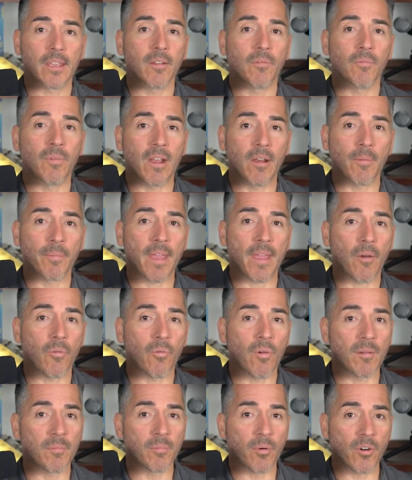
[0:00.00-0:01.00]
Well, that
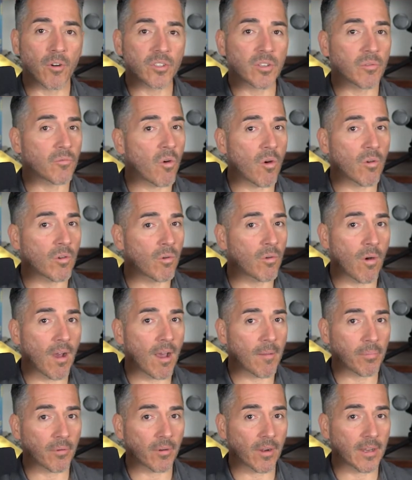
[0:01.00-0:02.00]
one person won't
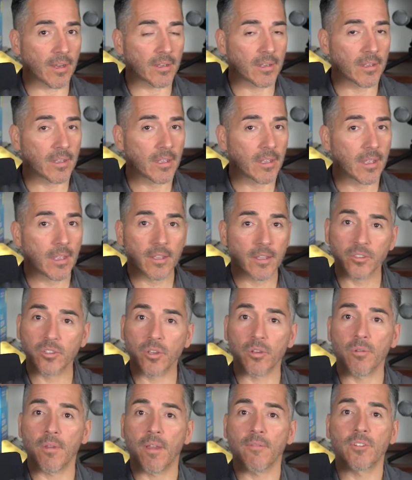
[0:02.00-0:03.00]
cooperate. So
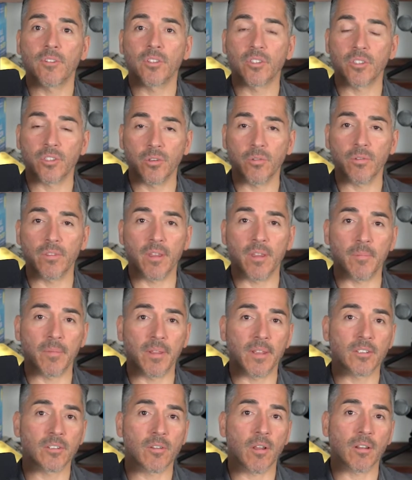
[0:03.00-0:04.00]
you have to sue them, and
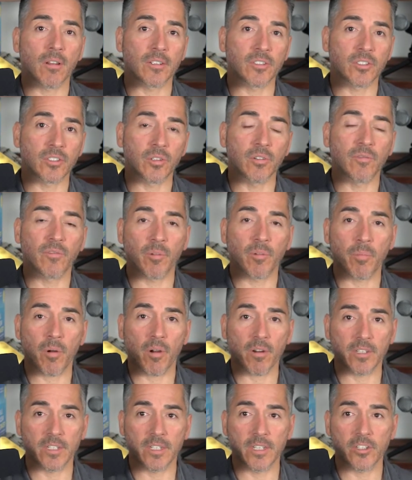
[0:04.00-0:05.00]
it's called a suit for
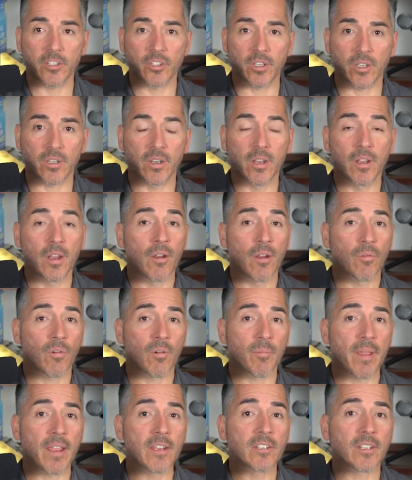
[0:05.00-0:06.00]
partition, where
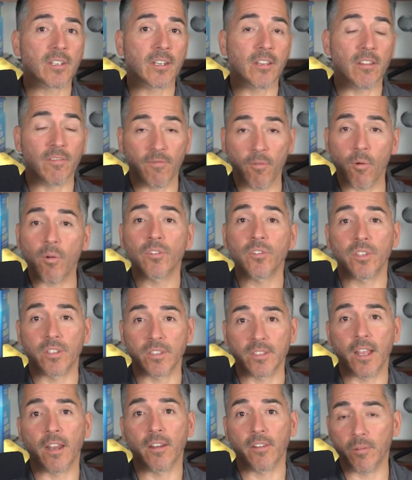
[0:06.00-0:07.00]
basically you force the
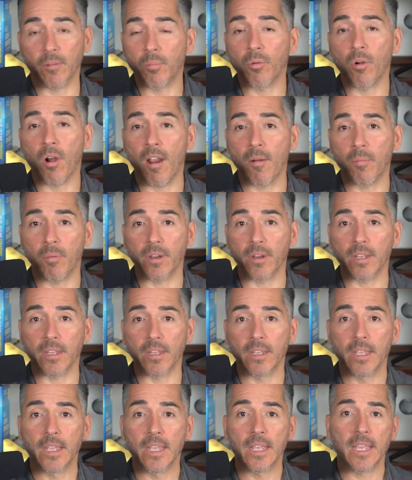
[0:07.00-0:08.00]
sale of the property.
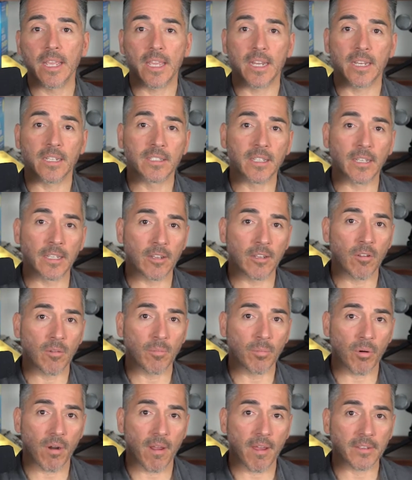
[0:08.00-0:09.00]
It is a legal
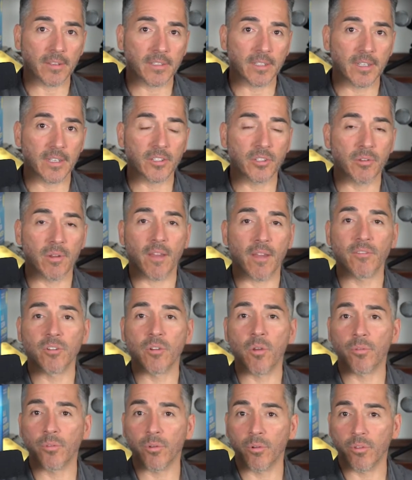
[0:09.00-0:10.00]
process. You have to
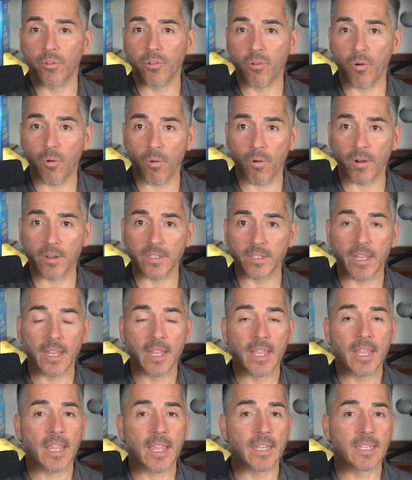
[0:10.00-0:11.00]
go through the courts.
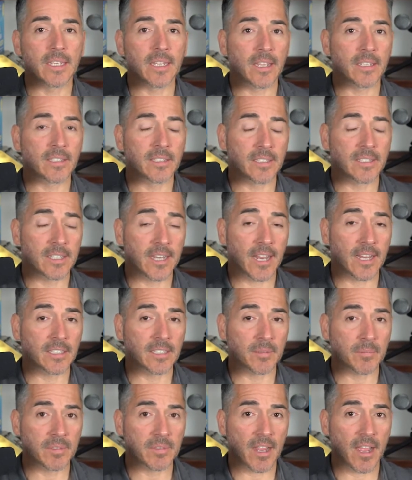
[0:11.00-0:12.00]
It does take
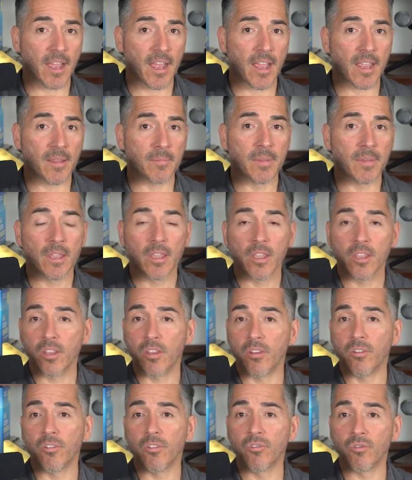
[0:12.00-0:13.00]
some time.
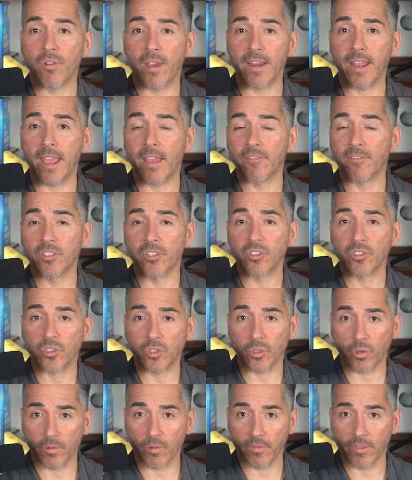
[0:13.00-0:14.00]
You do try to have to
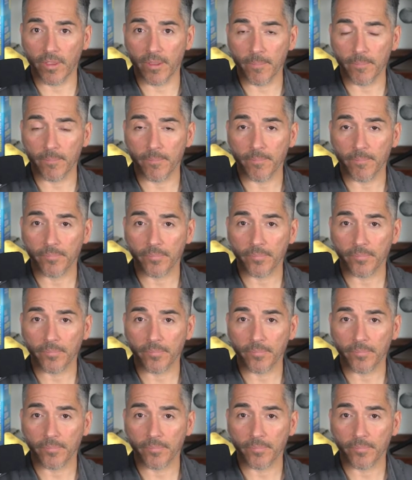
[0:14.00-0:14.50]
serve them.